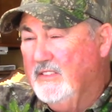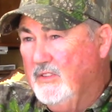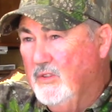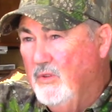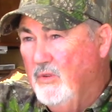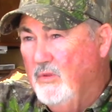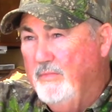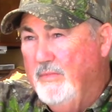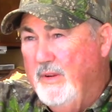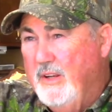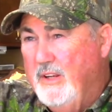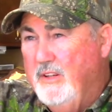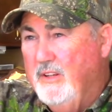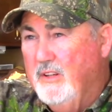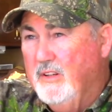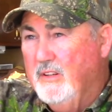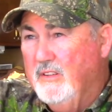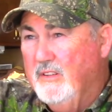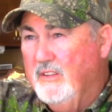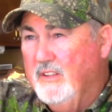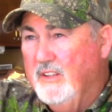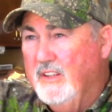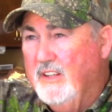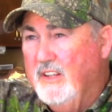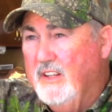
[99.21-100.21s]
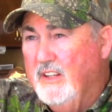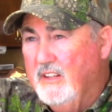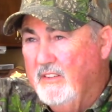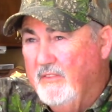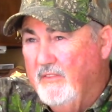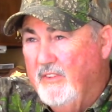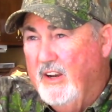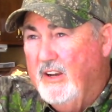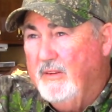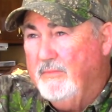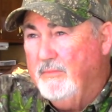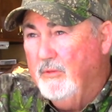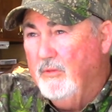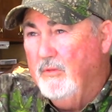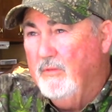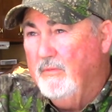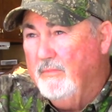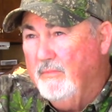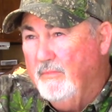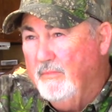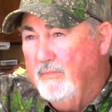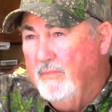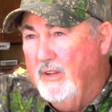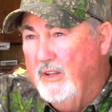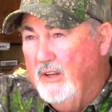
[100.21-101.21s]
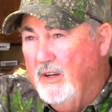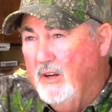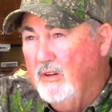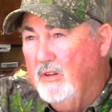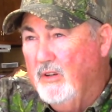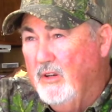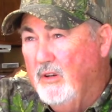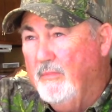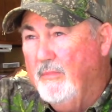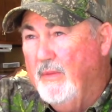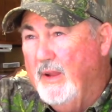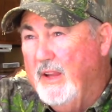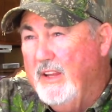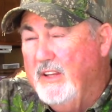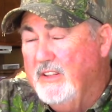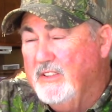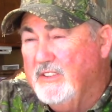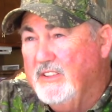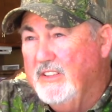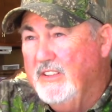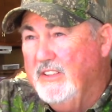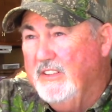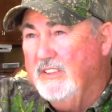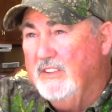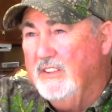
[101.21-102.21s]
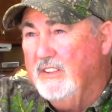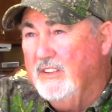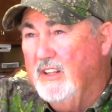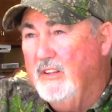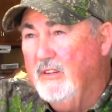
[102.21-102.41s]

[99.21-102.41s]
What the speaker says: going to be the end of April and your May season.